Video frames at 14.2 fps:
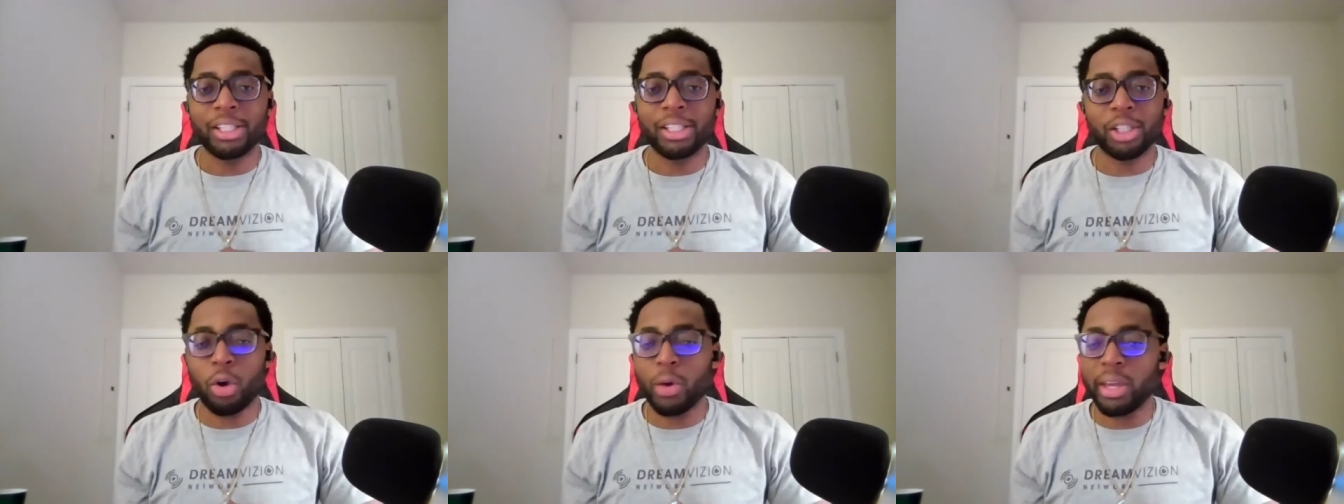
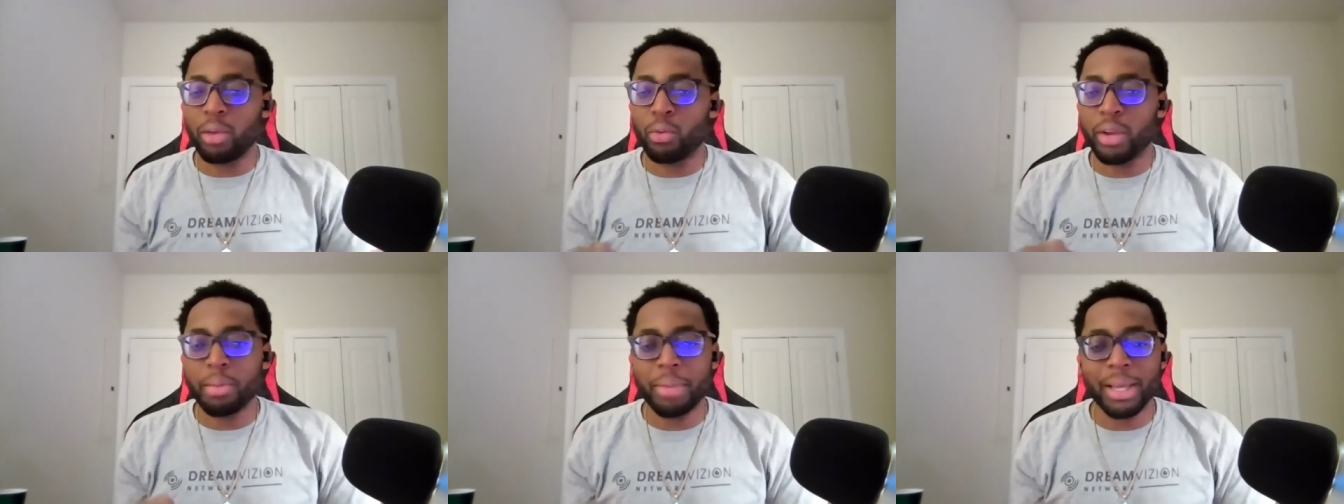so
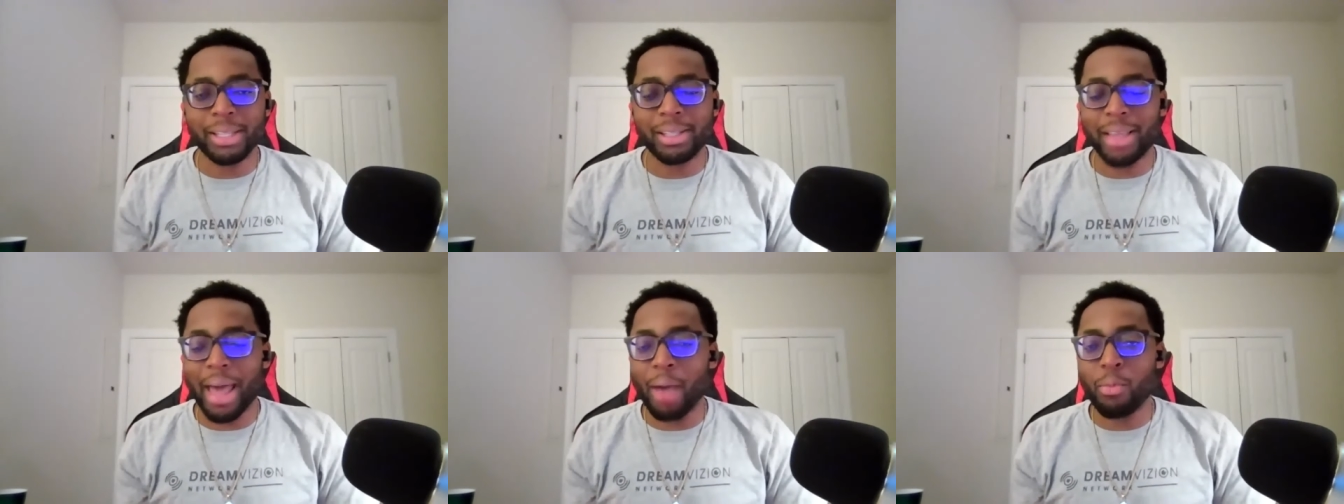he
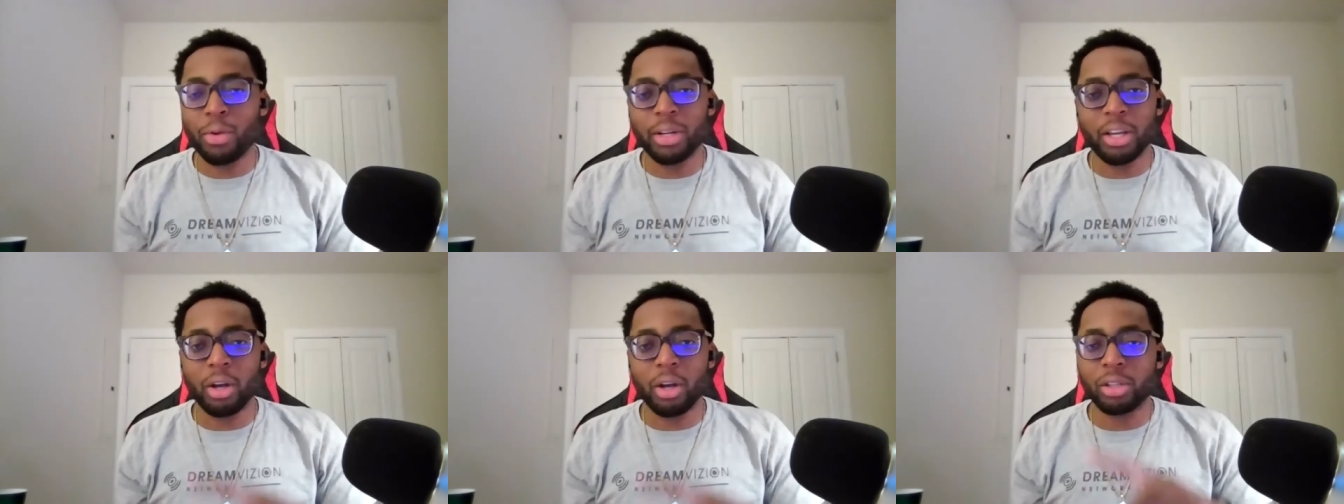remixed that
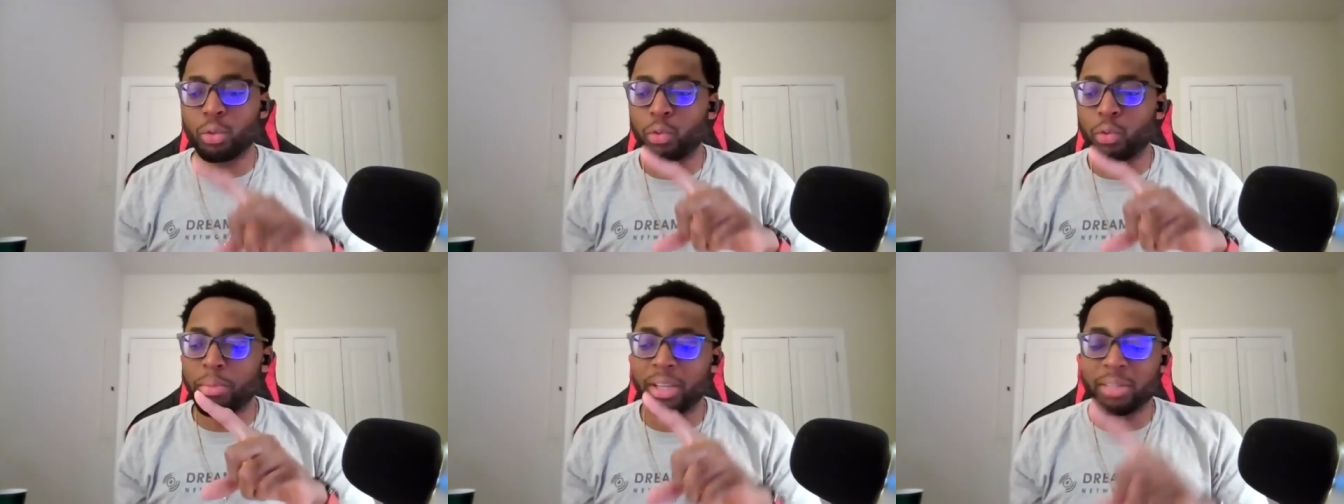one. He
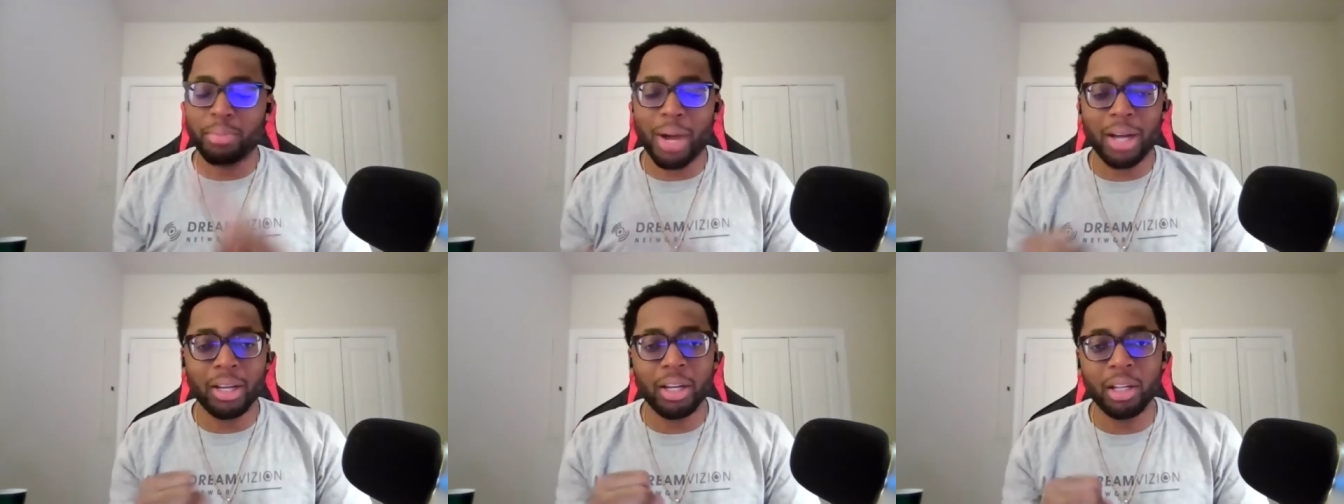also remixed
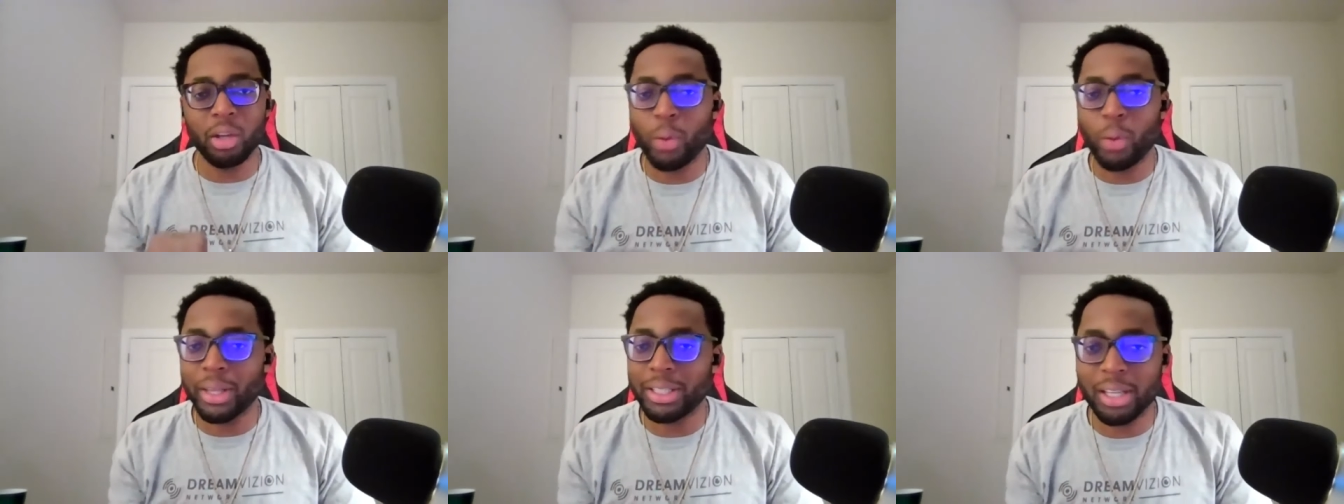Monica
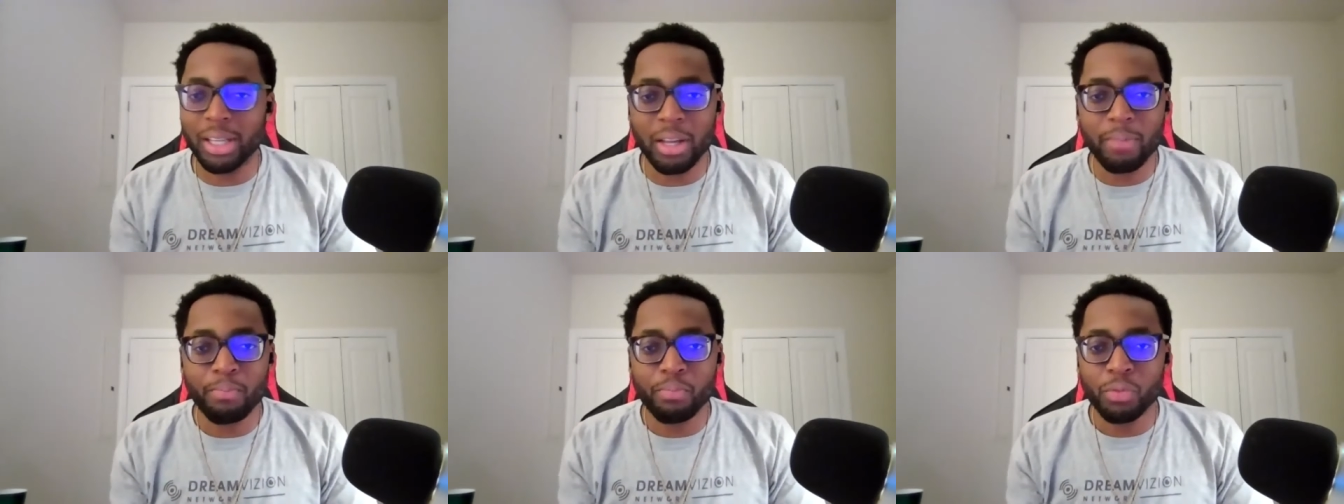
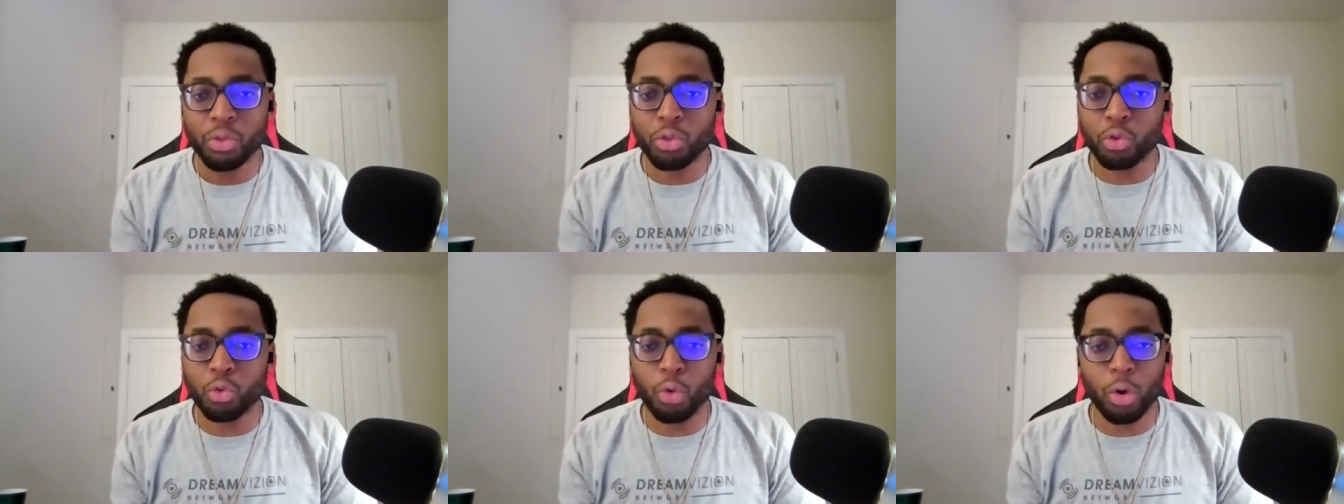Lewinsky,
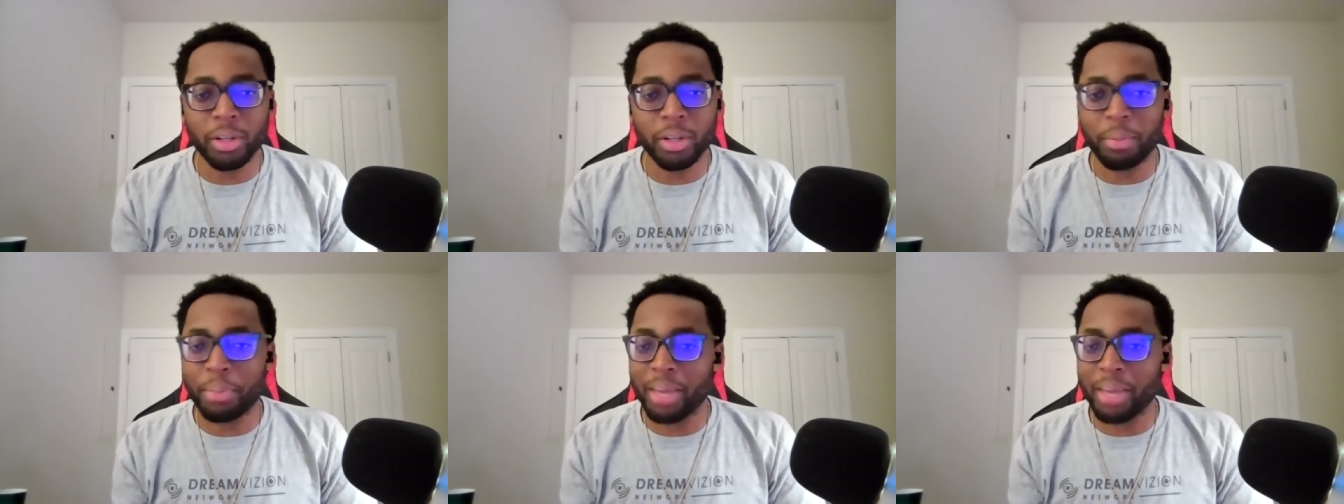threw
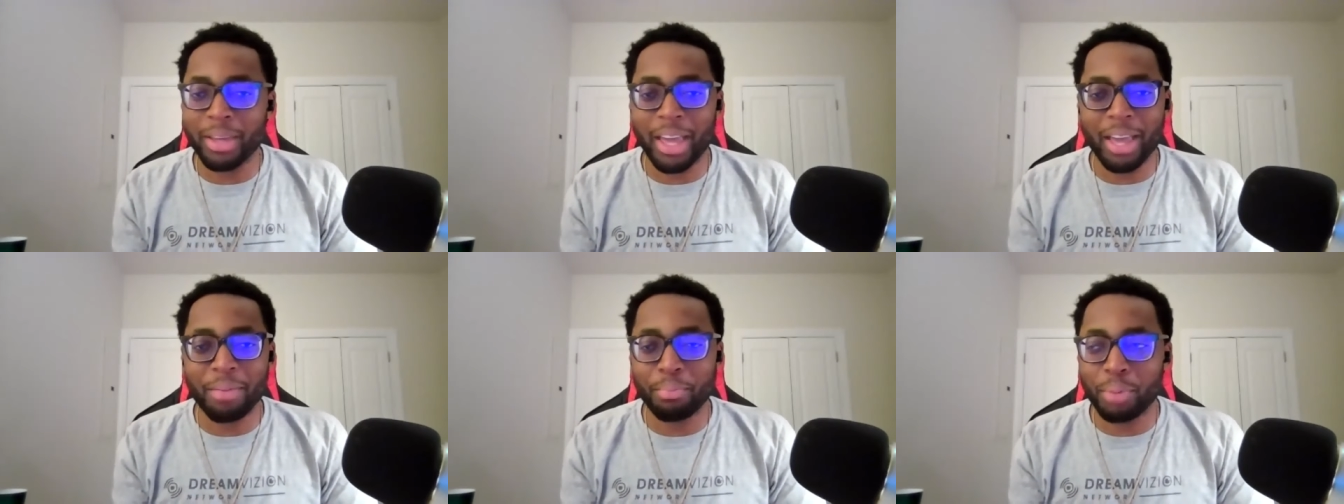on the
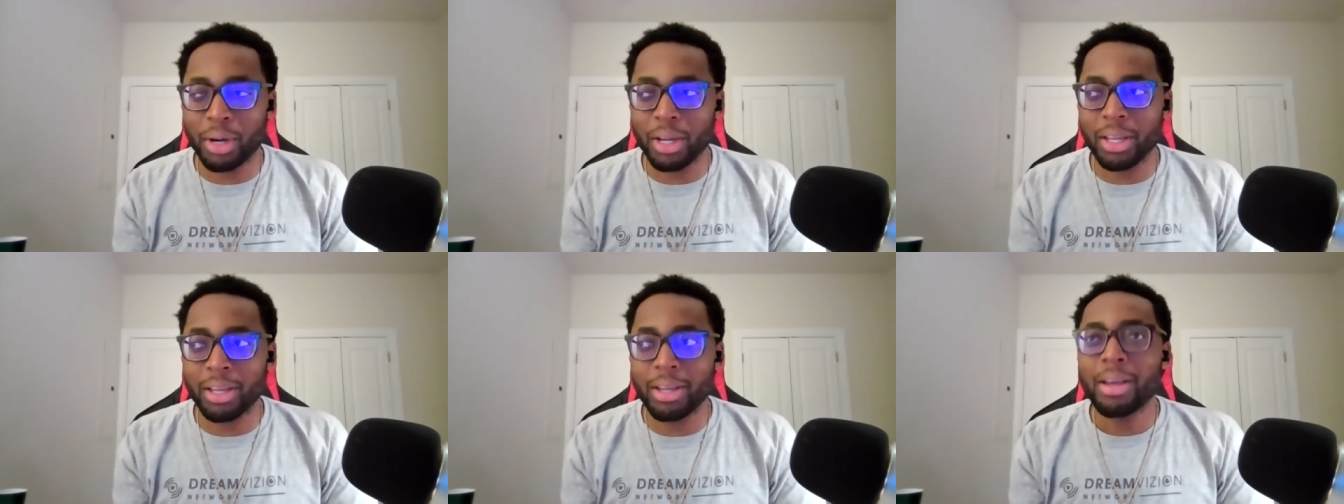Baby A
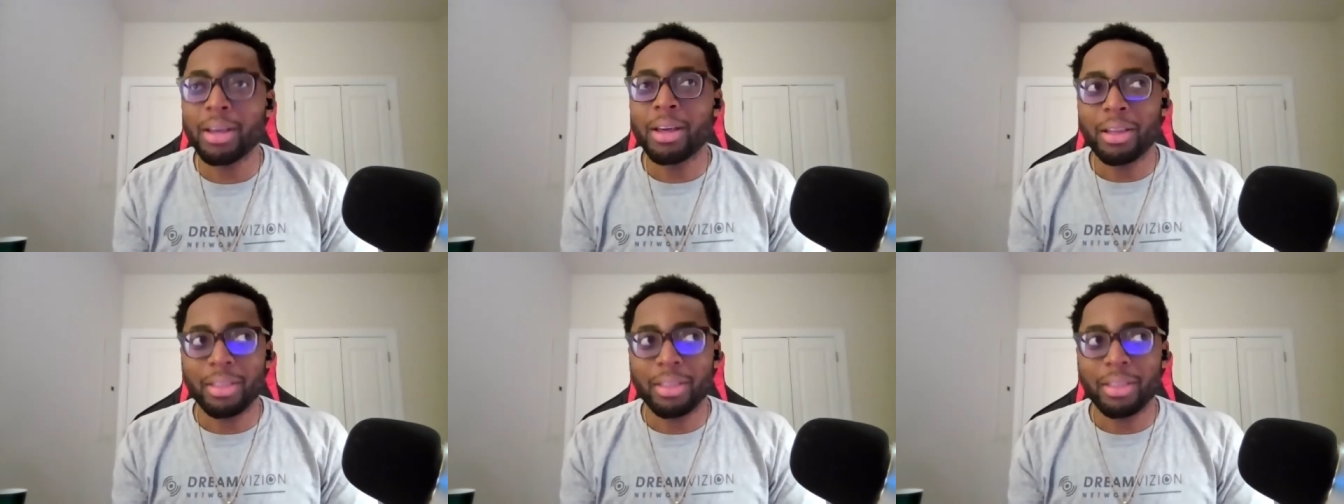Boogie.